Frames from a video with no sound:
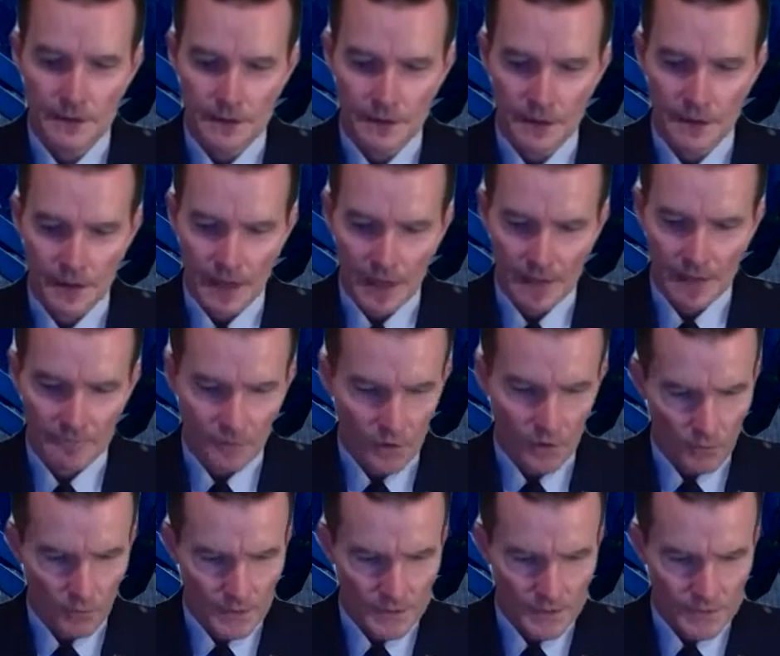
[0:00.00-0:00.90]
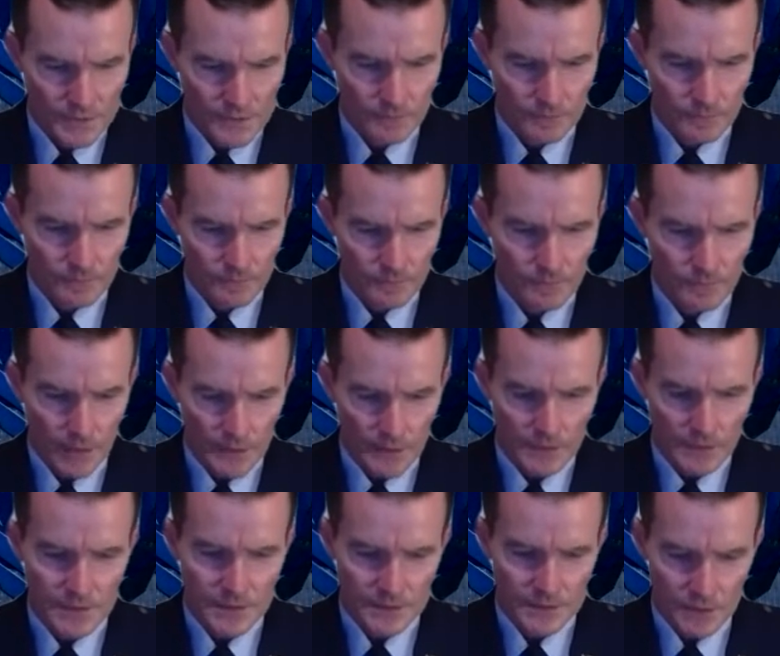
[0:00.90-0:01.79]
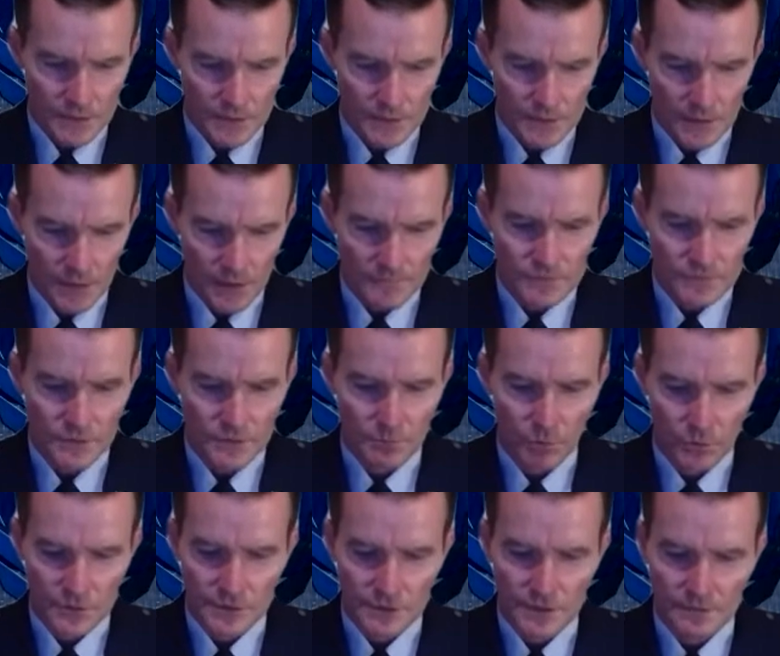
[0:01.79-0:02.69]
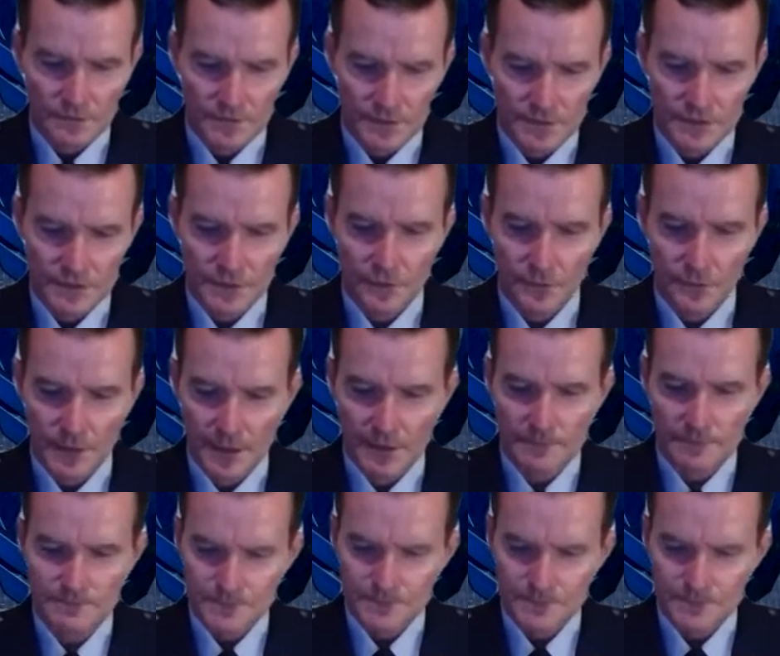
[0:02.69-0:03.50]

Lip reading: I've always followed the officer portion of his career